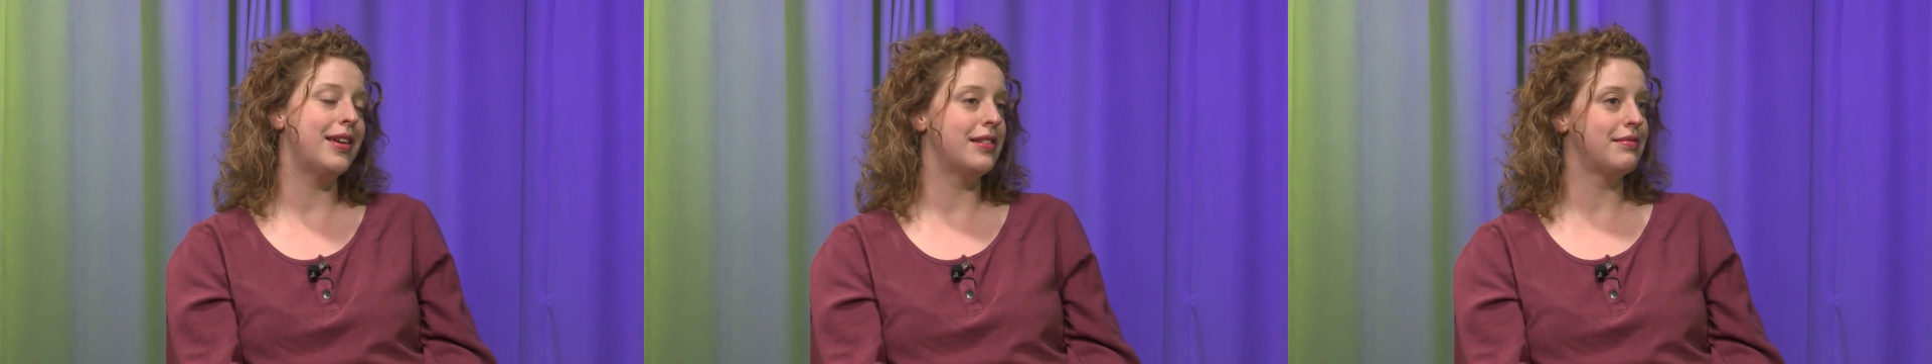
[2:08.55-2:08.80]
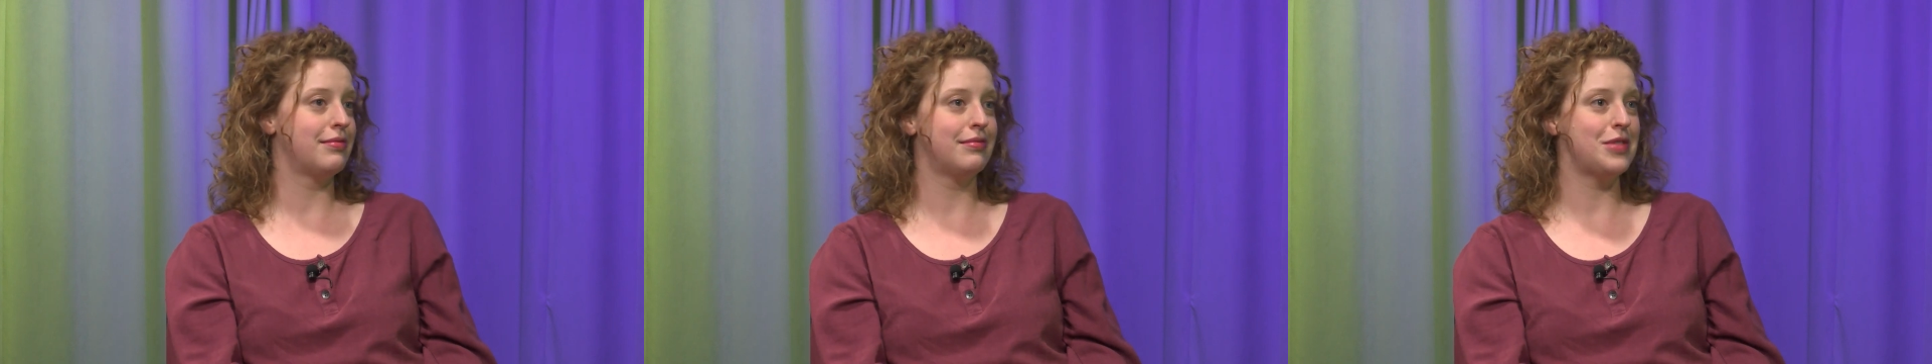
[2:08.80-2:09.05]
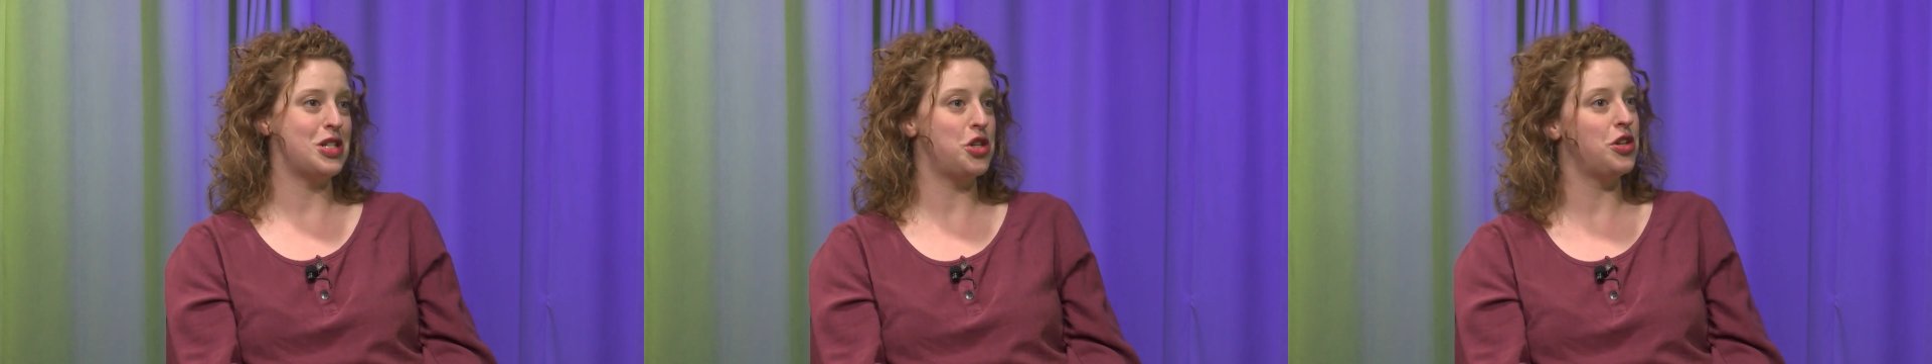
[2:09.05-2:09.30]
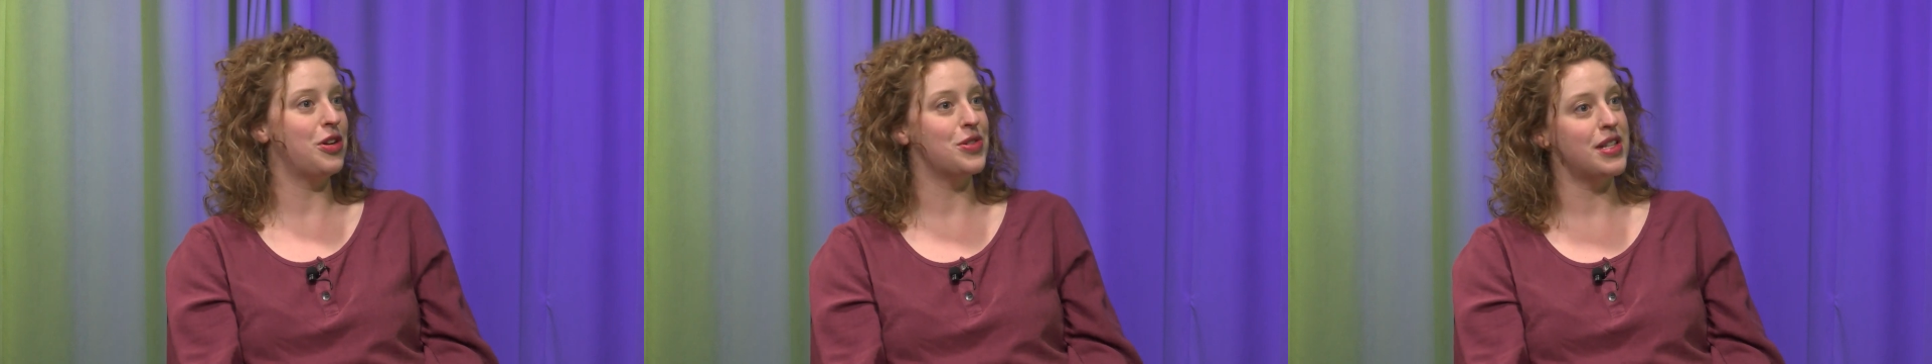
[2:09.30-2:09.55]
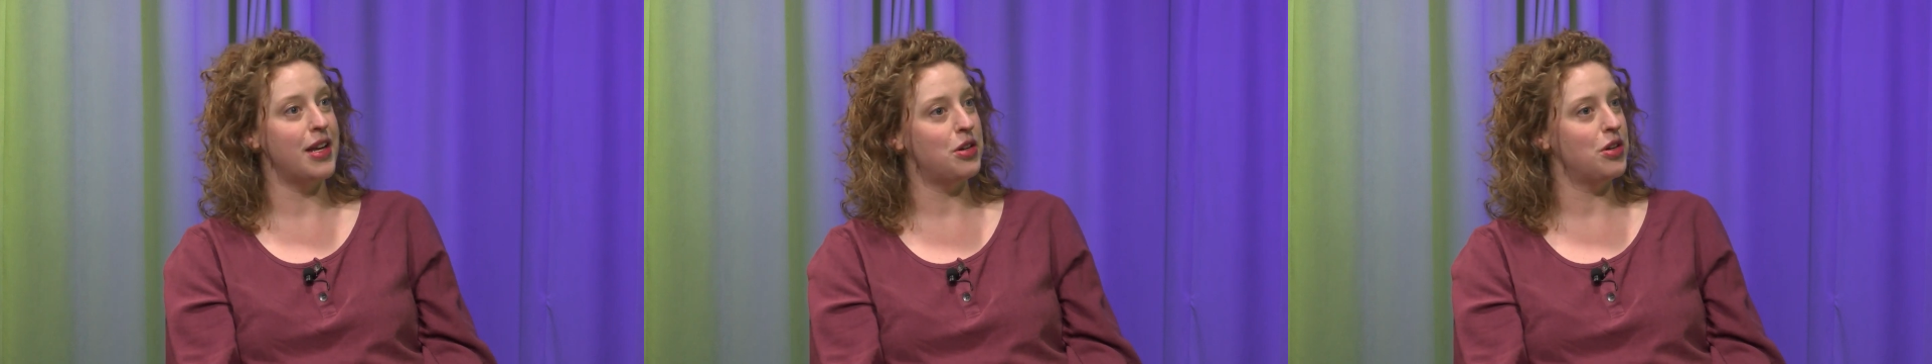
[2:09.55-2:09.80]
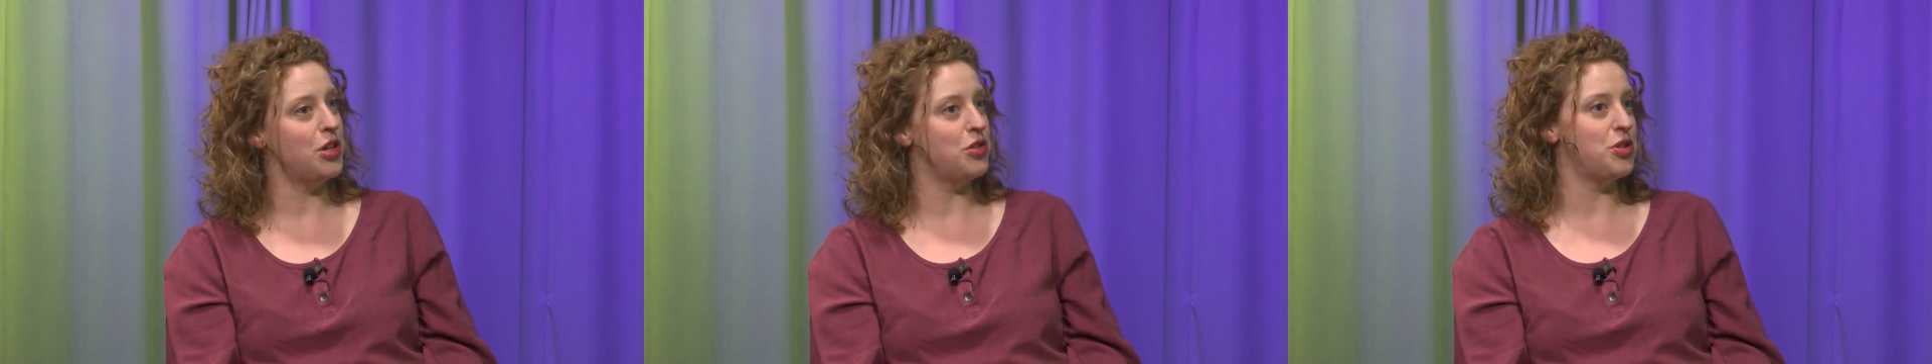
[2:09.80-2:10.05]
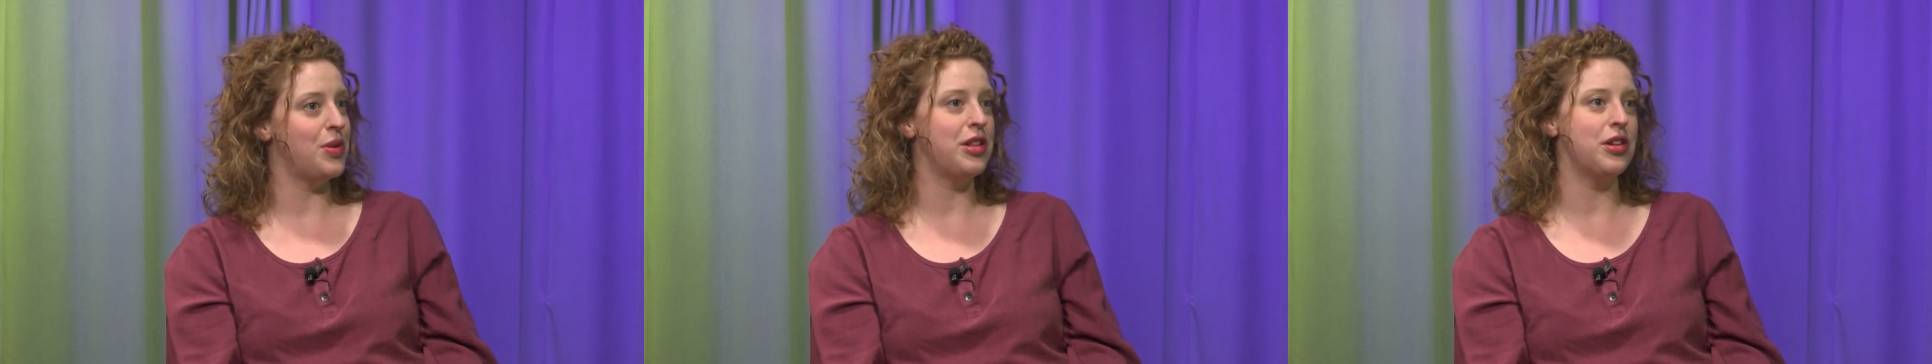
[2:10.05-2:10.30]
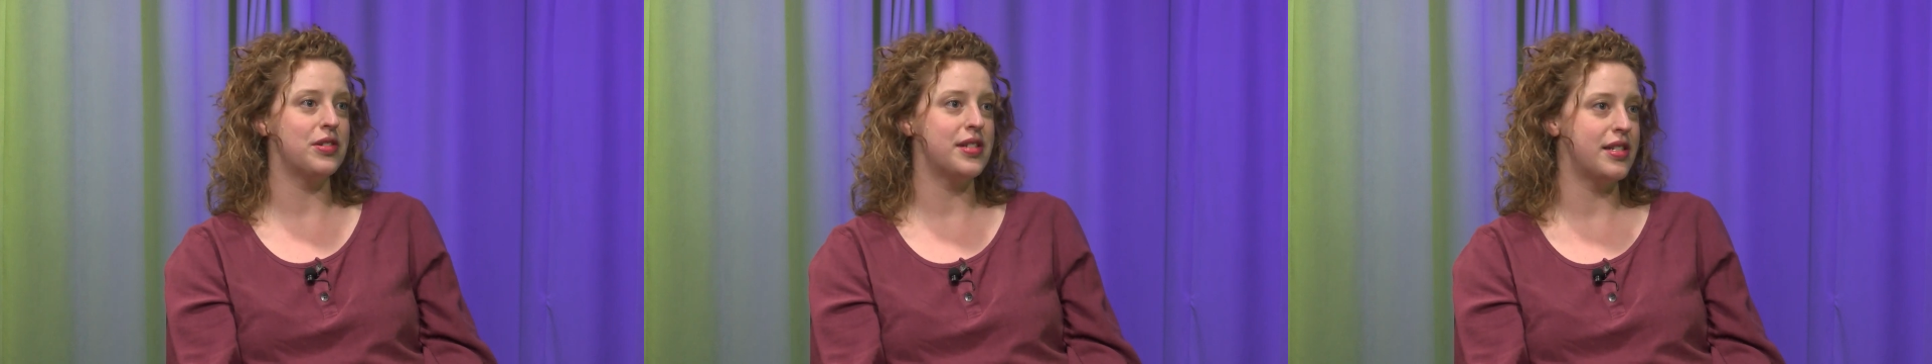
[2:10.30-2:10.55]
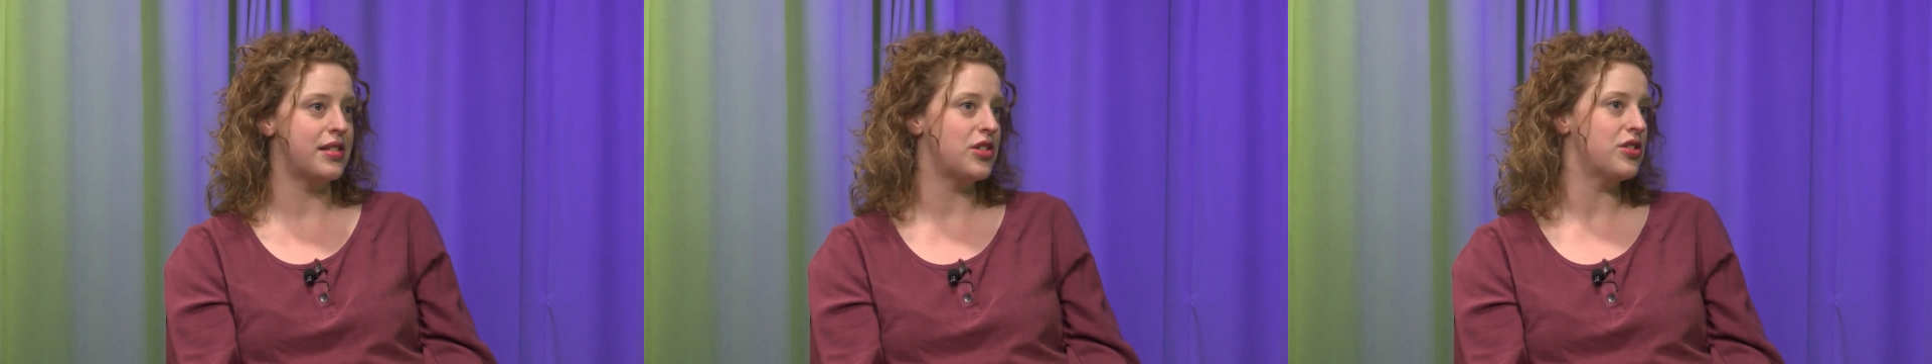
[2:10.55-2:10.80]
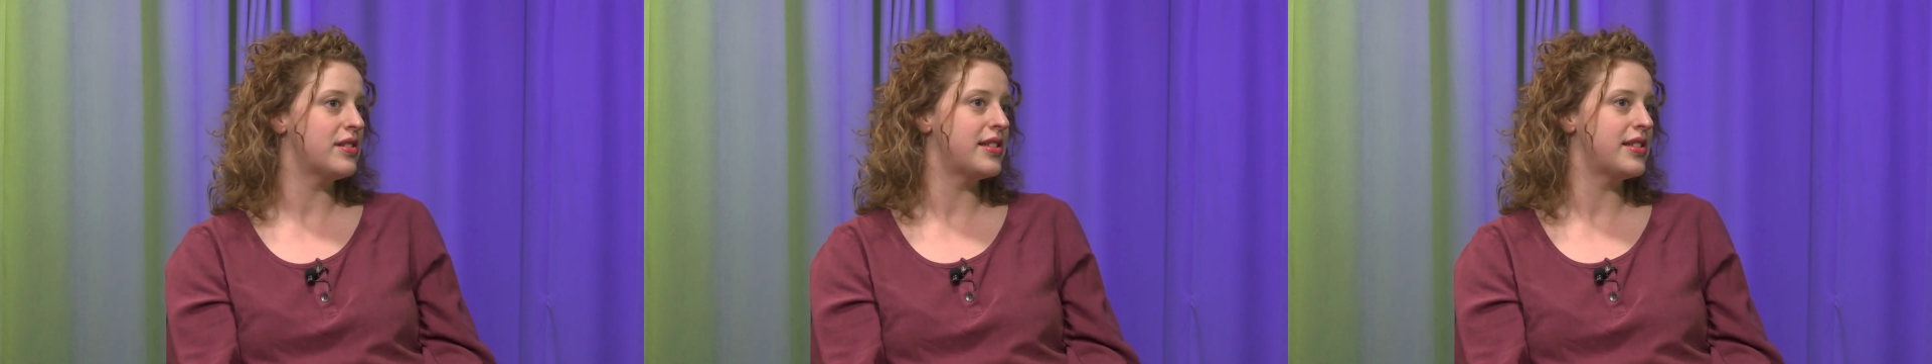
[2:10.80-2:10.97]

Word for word: and two years later, you're doing their sister's,